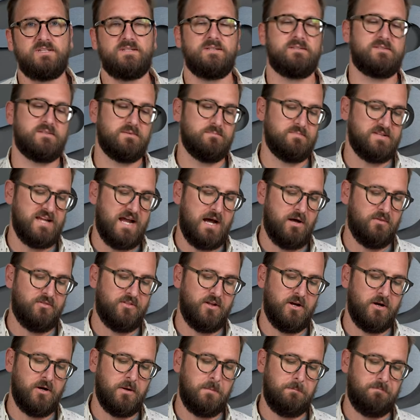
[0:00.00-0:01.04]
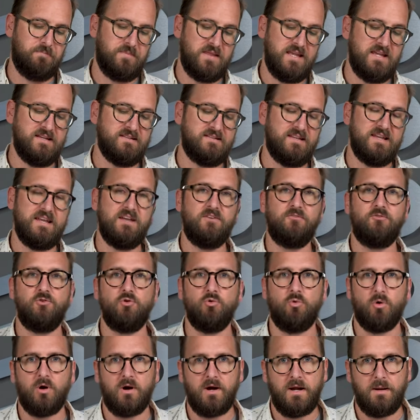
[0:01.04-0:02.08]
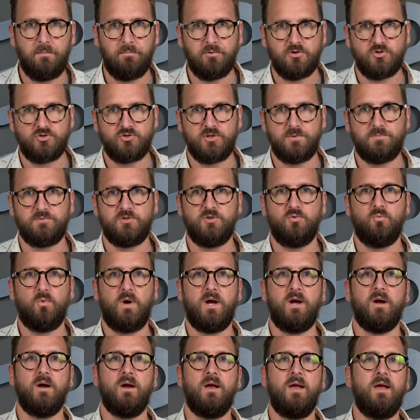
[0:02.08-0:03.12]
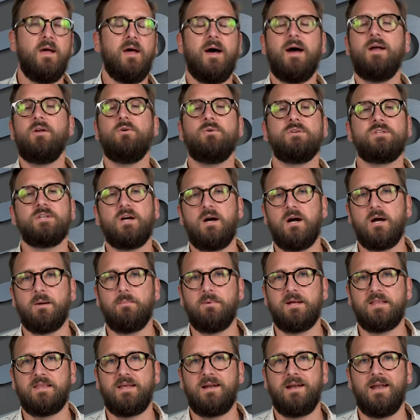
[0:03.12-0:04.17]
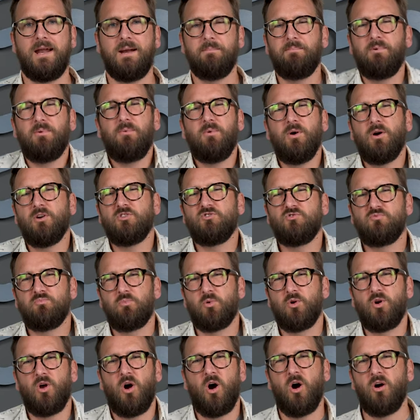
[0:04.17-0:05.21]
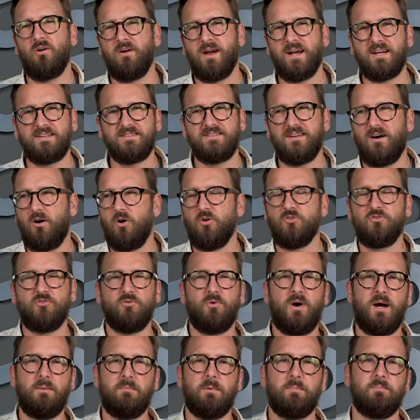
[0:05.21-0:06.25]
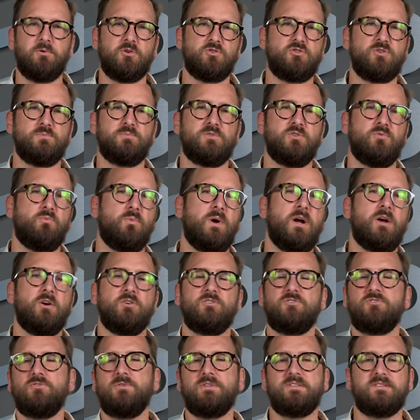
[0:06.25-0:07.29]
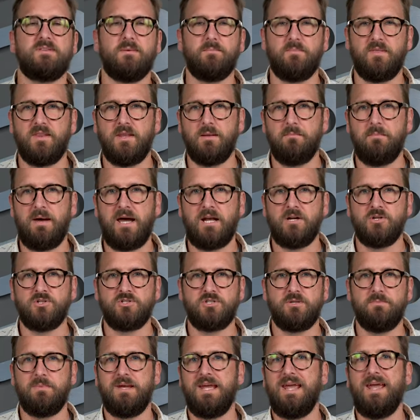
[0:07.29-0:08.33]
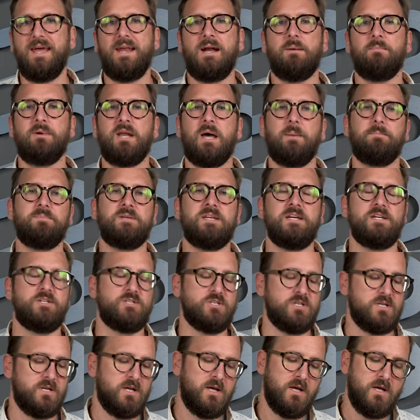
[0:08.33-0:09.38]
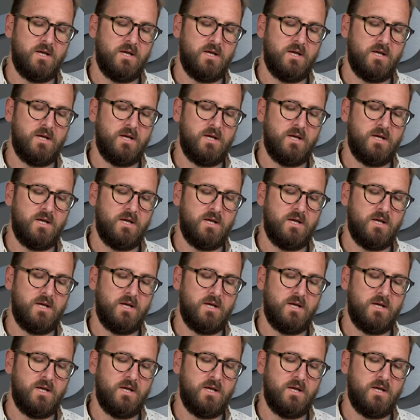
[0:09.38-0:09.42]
systems out there is if you are a prescription wearer, I know I talk about that a lot, but we are SportRx. Also, I'm a prescription wearer, so it's something that matters to me, and I'm an optician.